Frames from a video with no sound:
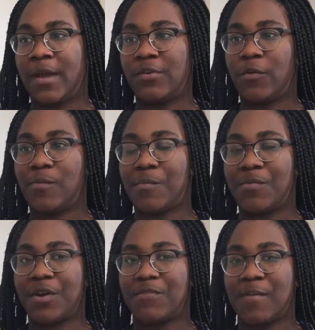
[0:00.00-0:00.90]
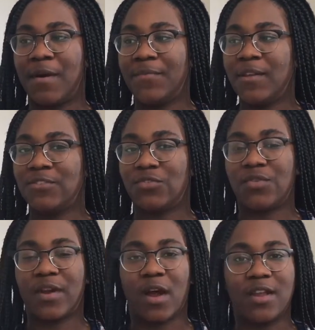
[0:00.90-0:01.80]
I don't remember if I bought this or
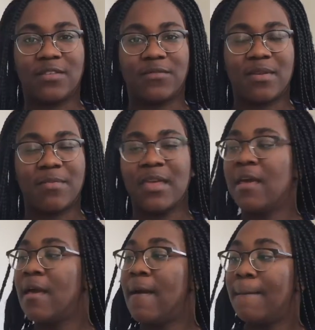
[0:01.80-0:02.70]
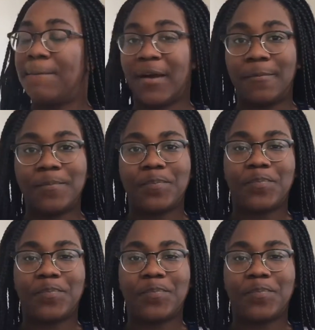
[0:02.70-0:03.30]
if I got it from somebody, but